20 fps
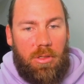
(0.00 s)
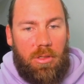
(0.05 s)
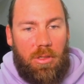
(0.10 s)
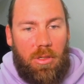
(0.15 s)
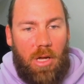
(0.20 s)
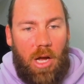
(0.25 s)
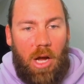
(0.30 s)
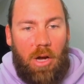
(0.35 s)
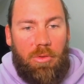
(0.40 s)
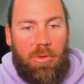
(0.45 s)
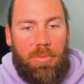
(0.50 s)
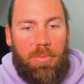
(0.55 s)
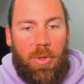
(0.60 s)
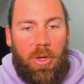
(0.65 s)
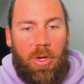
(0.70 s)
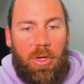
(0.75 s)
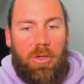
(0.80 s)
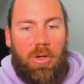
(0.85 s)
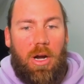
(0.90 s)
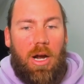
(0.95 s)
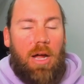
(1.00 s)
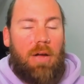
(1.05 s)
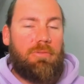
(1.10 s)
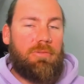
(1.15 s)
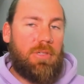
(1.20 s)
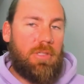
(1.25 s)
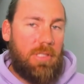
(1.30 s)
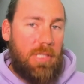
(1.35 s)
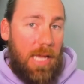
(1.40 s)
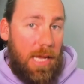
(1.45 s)
I would
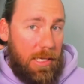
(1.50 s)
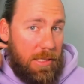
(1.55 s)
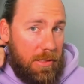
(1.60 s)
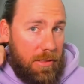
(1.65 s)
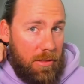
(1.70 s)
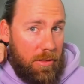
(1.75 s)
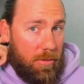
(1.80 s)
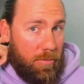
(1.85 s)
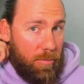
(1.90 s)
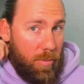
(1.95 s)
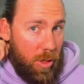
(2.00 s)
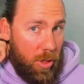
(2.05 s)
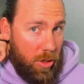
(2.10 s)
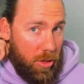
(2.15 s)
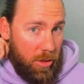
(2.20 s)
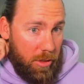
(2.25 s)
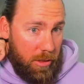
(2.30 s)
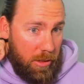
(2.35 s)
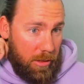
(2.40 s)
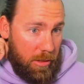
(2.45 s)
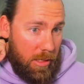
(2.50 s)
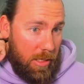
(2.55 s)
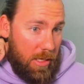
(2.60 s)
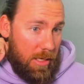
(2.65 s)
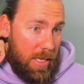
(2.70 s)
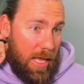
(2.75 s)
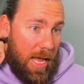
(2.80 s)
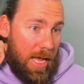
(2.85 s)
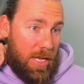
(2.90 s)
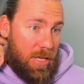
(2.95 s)
Burncraft, yes, because
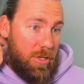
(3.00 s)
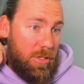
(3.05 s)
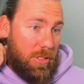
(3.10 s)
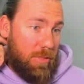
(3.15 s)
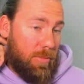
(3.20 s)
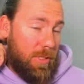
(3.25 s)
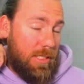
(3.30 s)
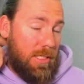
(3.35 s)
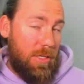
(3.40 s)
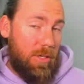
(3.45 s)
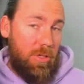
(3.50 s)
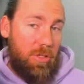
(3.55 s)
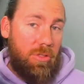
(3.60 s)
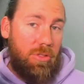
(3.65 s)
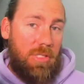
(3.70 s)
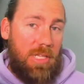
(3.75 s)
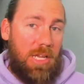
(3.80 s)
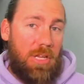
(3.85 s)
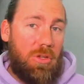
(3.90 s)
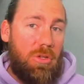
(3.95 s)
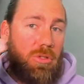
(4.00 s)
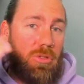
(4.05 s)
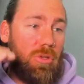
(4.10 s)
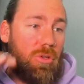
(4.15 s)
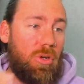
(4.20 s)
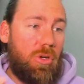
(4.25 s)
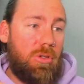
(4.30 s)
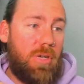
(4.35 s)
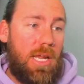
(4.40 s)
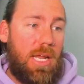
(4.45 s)
they are using materials that you do
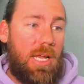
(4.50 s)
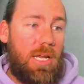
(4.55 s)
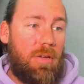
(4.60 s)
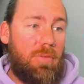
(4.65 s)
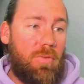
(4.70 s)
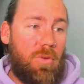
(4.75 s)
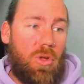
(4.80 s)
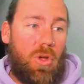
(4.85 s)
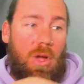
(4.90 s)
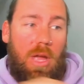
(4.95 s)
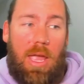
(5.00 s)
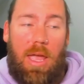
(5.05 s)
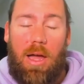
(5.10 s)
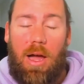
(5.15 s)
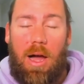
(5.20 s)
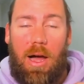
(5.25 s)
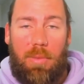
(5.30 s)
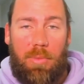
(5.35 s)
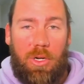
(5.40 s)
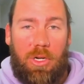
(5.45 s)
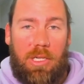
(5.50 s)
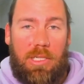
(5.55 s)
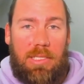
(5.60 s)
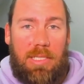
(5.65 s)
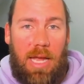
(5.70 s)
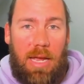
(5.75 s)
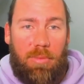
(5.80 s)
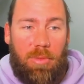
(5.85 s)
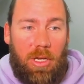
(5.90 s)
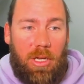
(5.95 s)
not need for your harmonic
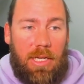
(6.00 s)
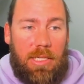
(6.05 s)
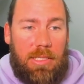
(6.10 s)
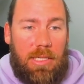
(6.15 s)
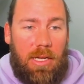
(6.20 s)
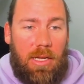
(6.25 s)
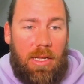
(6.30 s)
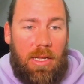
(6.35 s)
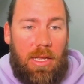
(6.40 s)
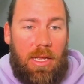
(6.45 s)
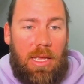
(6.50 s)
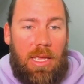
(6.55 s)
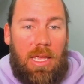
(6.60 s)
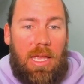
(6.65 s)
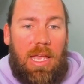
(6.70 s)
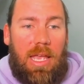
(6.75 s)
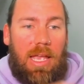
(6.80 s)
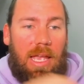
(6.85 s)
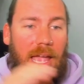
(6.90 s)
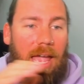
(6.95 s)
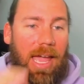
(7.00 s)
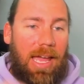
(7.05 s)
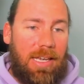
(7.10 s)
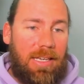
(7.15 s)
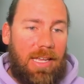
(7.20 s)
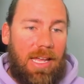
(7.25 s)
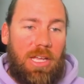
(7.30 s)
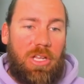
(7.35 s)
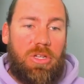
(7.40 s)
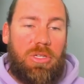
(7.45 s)
stabilizer, and
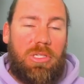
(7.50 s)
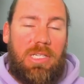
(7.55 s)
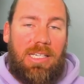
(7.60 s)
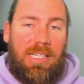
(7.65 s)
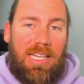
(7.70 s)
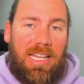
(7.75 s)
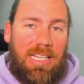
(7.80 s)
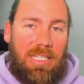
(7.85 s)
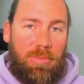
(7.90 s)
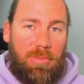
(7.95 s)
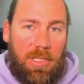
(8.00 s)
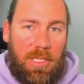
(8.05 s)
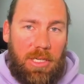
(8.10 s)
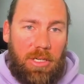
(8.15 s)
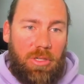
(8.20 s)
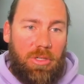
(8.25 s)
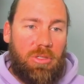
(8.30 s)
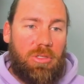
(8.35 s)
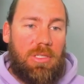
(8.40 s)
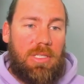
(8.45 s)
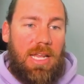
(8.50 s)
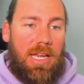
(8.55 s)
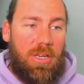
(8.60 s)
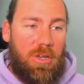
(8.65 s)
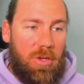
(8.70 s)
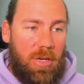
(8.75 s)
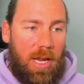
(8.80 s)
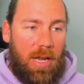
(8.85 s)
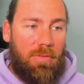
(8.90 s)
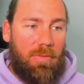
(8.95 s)
they're using less materials than
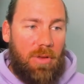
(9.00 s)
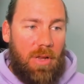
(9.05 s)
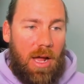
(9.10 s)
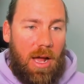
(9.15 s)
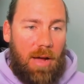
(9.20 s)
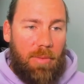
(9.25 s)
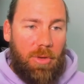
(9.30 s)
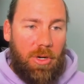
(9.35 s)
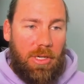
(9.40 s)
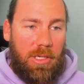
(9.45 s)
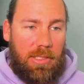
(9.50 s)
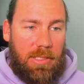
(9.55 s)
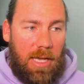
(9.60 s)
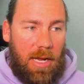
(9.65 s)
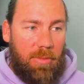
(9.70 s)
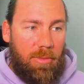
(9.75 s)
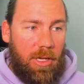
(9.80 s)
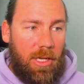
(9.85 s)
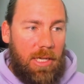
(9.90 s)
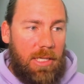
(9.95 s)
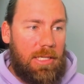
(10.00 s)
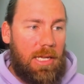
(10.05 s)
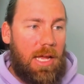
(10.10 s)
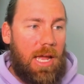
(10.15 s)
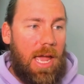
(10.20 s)
you need for the harmonic stabilizer.